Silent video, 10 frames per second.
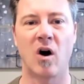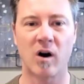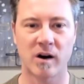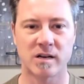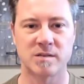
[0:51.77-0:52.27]

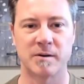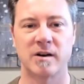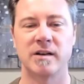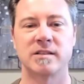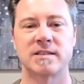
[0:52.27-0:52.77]
our
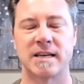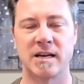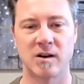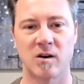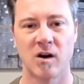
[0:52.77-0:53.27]
experience
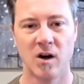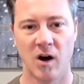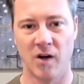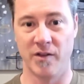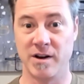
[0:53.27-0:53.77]
here
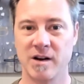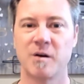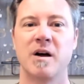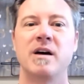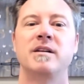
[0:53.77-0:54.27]
on the near
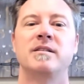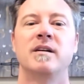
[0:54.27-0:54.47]
end,